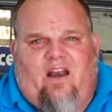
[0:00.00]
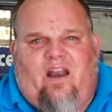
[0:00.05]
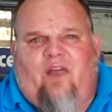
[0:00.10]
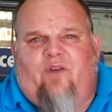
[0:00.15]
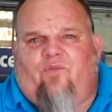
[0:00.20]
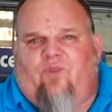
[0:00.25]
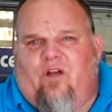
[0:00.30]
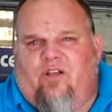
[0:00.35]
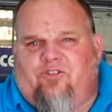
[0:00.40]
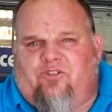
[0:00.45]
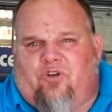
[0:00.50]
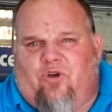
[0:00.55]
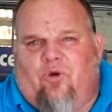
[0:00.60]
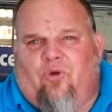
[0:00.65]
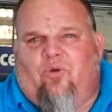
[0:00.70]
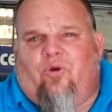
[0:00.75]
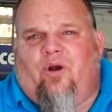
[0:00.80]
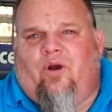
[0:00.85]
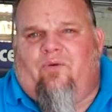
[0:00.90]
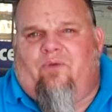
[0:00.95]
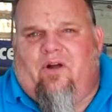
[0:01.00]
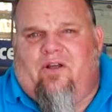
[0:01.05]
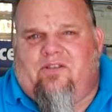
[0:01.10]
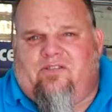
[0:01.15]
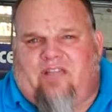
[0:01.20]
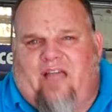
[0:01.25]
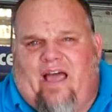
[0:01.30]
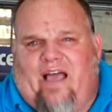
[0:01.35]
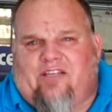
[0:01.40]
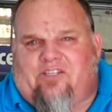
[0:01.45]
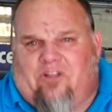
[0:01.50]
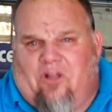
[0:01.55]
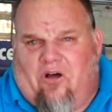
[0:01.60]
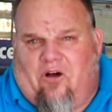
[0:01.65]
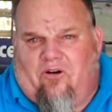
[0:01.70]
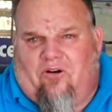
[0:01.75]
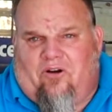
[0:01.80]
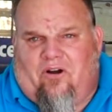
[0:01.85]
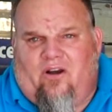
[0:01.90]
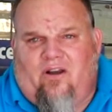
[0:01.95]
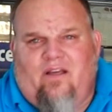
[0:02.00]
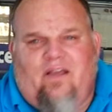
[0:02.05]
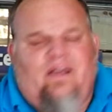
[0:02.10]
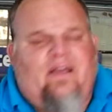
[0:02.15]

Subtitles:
It runs cooler, it lasts longer.